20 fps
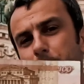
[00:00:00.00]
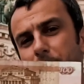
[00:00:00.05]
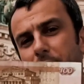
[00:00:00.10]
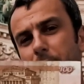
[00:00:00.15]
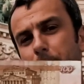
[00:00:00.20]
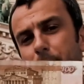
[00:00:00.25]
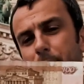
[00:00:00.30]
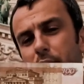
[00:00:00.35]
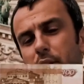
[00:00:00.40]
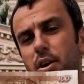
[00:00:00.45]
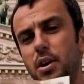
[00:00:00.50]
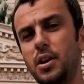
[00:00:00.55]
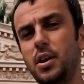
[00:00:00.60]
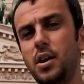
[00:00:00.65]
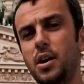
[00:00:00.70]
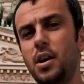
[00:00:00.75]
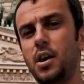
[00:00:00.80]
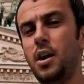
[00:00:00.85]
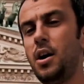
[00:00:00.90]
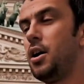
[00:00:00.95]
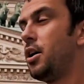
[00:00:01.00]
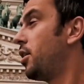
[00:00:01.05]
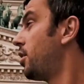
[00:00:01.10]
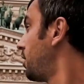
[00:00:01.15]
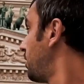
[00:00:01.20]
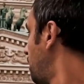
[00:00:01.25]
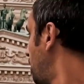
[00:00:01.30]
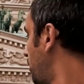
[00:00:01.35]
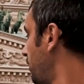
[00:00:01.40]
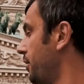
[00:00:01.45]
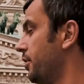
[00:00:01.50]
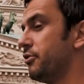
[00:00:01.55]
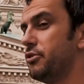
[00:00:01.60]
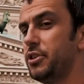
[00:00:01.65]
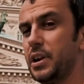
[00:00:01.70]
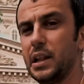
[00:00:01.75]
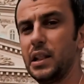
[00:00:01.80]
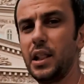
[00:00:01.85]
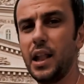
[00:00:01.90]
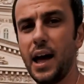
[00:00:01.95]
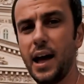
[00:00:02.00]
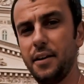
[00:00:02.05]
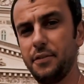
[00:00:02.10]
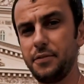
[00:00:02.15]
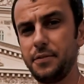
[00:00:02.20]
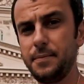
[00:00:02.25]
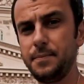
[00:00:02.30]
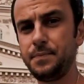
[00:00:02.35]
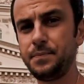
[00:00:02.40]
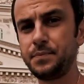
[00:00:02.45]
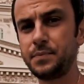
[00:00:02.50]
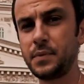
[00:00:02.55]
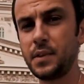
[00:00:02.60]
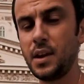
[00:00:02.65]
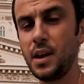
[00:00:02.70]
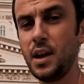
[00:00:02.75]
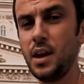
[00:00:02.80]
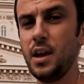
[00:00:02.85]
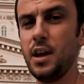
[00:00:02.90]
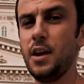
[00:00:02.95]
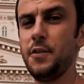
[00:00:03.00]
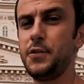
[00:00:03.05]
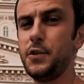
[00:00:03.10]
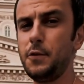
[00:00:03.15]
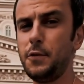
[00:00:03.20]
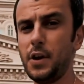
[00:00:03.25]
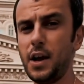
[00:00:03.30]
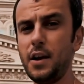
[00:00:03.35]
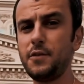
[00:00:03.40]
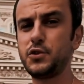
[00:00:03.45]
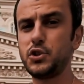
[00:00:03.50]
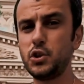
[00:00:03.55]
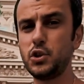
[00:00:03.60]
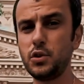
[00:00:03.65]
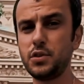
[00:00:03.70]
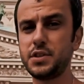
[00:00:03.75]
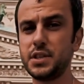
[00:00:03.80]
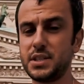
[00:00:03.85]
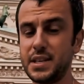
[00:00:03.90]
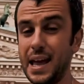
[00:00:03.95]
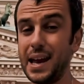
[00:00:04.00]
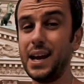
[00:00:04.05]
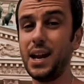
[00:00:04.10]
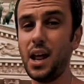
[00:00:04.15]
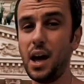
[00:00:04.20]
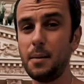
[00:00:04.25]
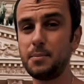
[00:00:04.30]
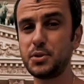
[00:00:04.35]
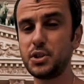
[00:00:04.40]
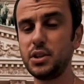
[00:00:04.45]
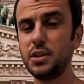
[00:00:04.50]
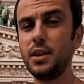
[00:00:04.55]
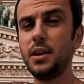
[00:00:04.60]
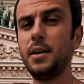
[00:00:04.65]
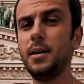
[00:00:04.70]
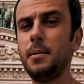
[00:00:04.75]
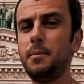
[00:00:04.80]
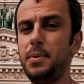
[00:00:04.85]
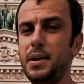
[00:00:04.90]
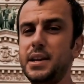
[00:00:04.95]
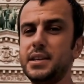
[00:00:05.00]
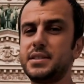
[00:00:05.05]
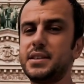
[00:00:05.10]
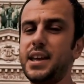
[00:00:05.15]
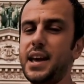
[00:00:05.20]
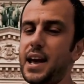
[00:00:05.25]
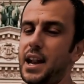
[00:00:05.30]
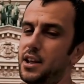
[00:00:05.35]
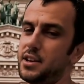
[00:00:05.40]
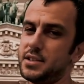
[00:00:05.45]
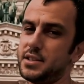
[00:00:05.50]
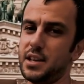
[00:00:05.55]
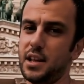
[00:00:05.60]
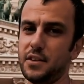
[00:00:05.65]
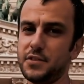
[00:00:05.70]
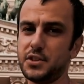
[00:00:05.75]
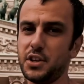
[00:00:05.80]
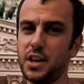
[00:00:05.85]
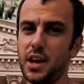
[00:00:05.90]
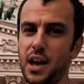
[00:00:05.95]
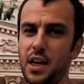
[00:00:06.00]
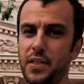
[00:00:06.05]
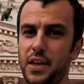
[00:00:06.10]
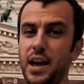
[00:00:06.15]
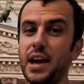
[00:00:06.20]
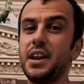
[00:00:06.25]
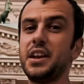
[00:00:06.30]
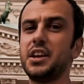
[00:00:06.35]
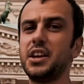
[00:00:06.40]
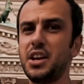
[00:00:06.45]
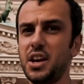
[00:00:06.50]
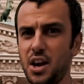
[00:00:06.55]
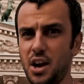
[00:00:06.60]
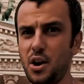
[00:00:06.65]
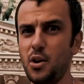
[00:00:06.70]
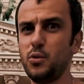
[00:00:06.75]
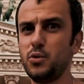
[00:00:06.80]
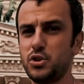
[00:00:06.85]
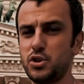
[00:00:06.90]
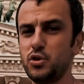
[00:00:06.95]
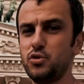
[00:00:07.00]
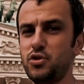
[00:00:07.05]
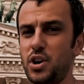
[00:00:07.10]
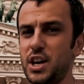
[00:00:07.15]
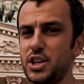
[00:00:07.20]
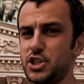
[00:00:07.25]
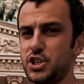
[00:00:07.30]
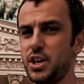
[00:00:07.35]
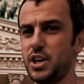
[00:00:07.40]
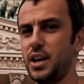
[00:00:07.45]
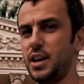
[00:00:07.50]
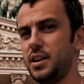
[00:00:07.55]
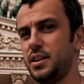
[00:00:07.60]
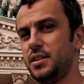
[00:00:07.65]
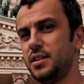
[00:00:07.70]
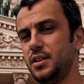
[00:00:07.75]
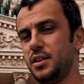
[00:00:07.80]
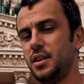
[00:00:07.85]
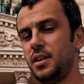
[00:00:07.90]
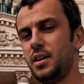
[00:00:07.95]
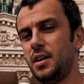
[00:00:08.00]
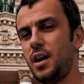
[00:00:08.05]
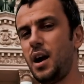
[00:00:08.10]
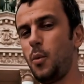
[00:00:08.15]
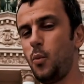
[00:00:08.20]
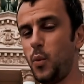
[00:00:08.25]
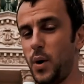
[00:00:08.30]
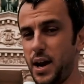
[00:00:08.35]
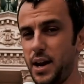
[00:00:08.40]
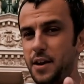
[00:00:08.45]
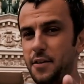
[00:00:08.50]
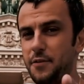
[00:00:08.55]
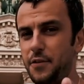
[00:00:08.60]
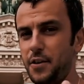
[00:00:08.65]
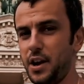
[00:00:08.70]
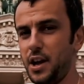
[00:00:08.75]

paper or in real life? If you have choose the second option, please get yourself together and go to Russia. I'm waiting for